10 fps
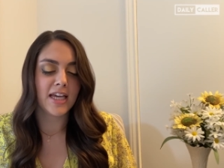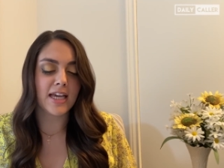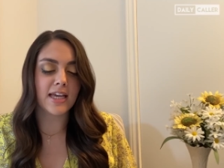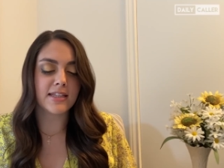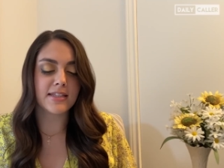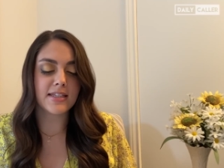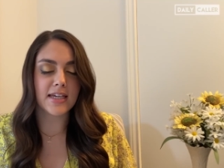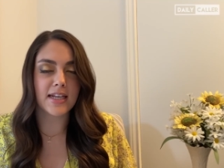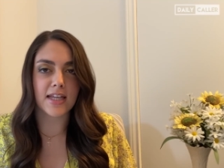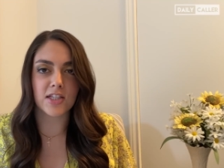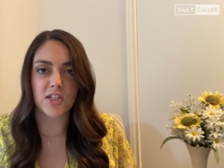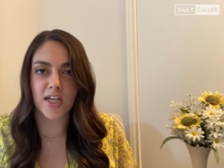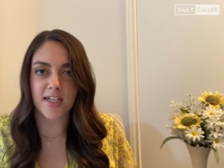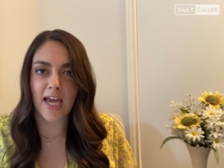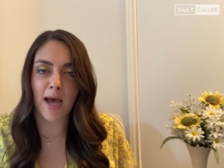And CNN's
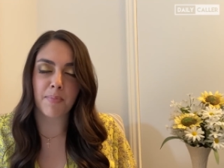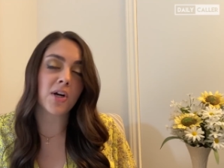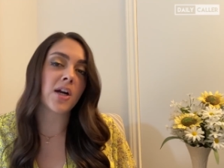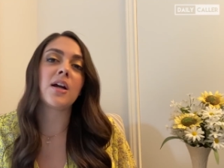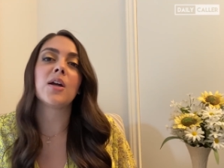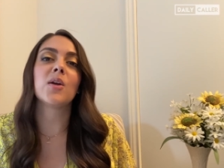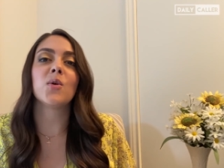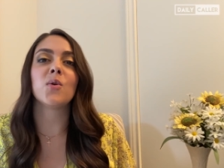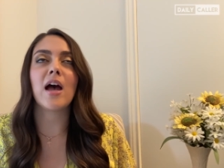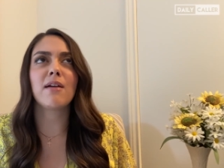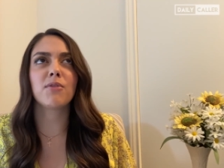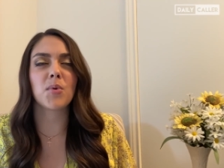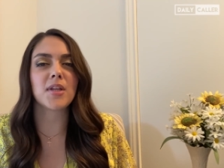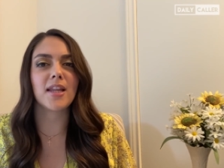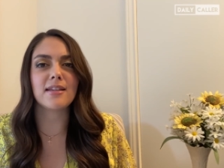Jake Tapper, who
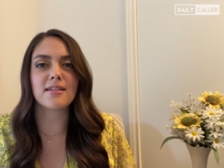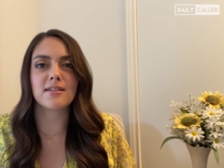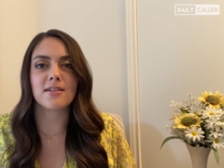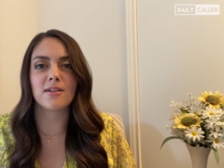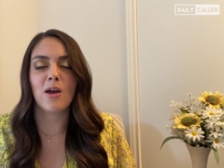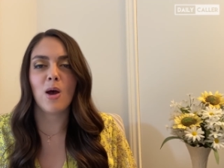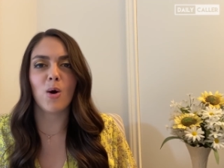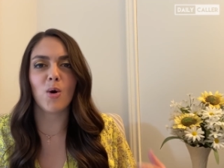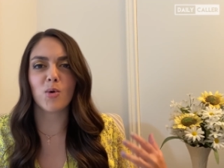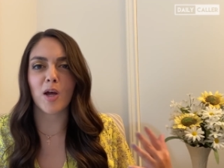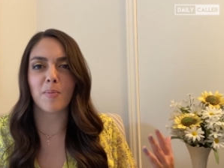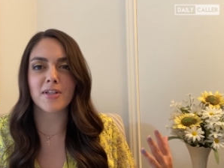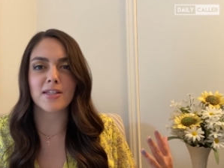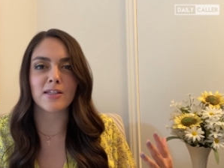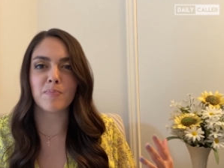everyone likes to hold up
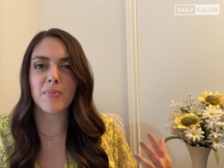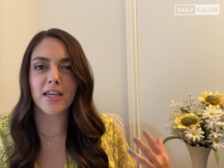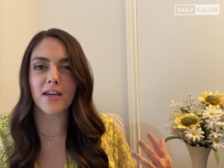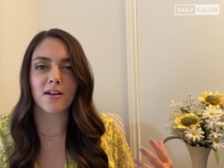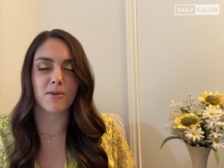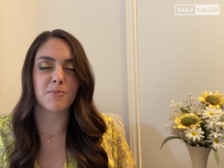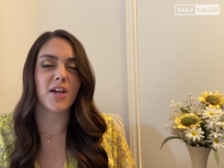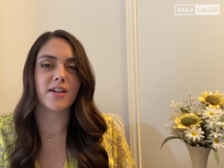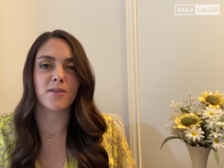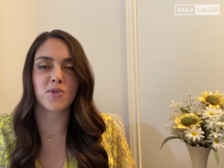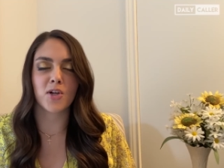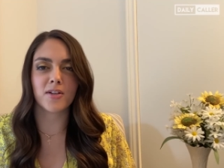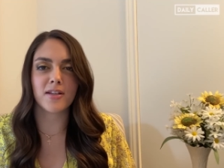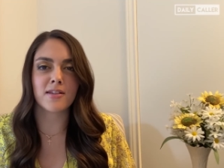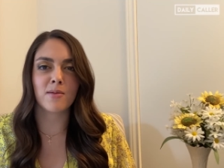as this beacon of objective
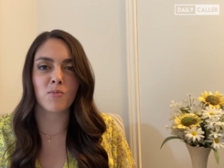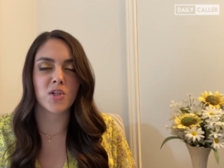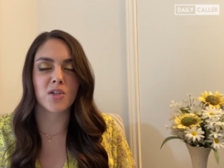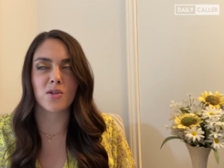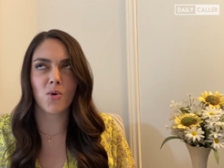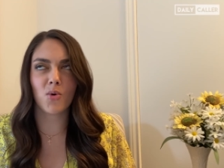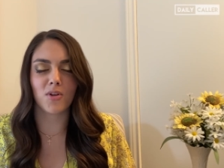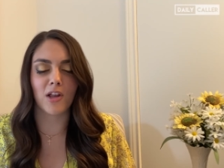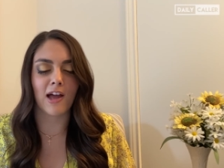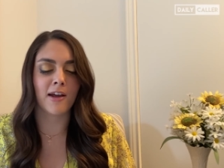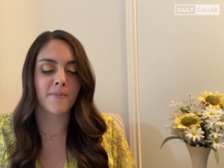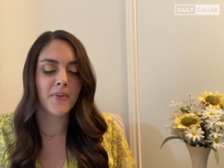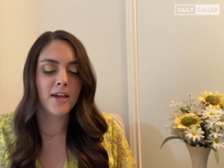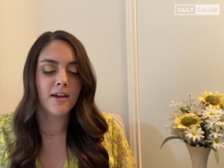journalism, which is a total lie,